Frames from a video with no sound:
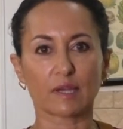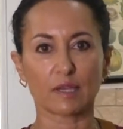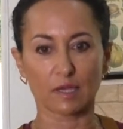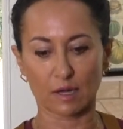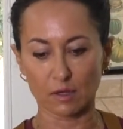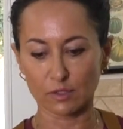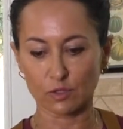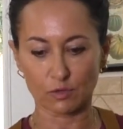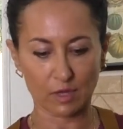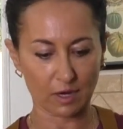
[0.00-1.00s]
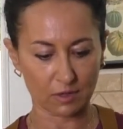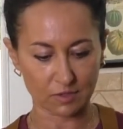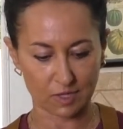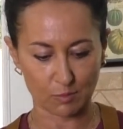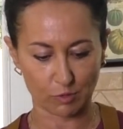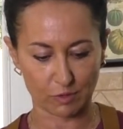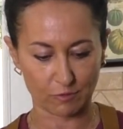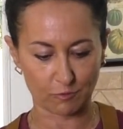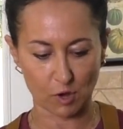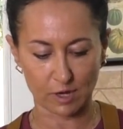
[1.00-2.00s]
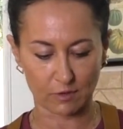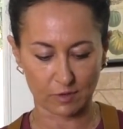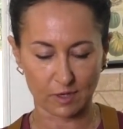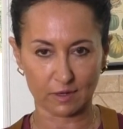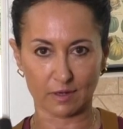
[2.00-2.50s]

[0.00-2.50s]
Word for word: I can get under there. Same with the front of it.